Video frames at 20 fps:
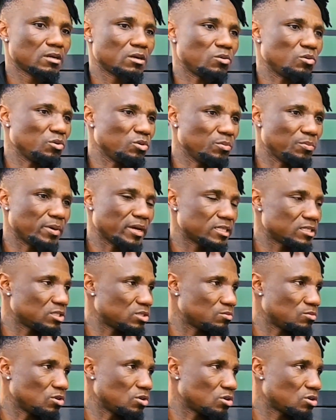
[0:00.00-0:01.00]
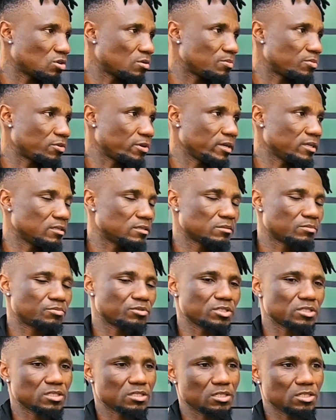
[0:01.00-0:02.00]
Hollywood Bets is more corporate,
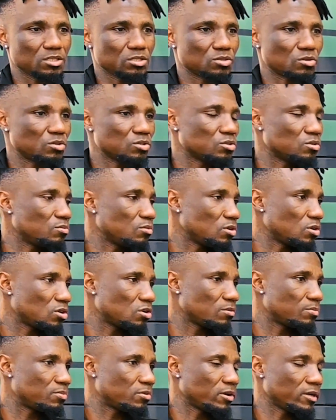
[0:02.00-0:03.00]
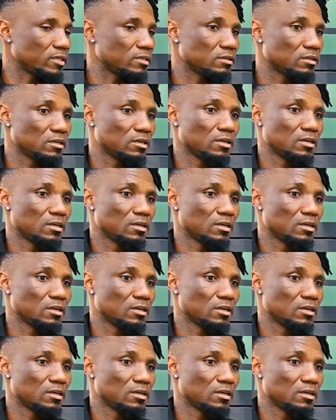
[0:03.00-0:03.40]
Prestige is also more corporate,